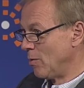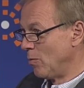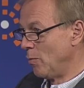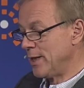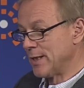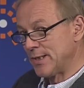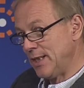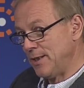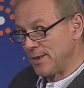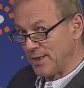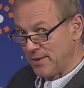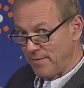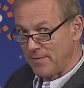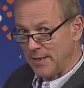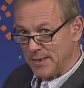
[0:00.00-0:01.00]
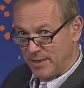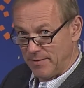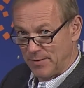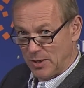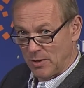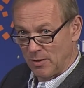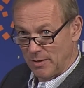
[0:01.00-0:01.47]
we are seen as a
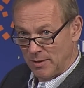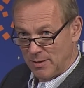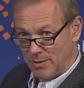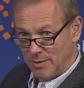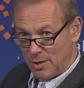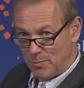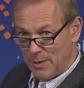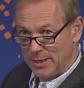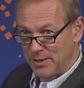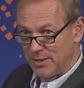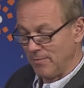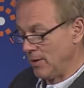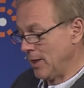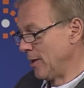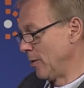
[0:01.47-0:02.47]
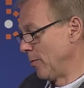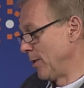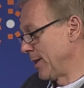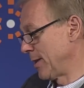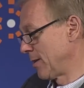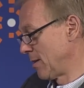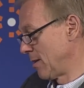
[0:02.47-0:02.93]
defensive stock, a relatively
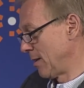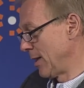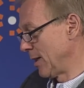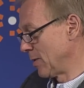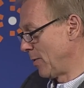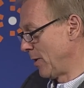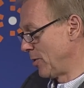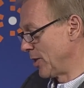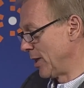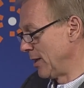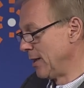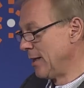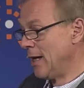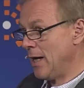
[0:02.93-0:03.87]
low-risk exposure.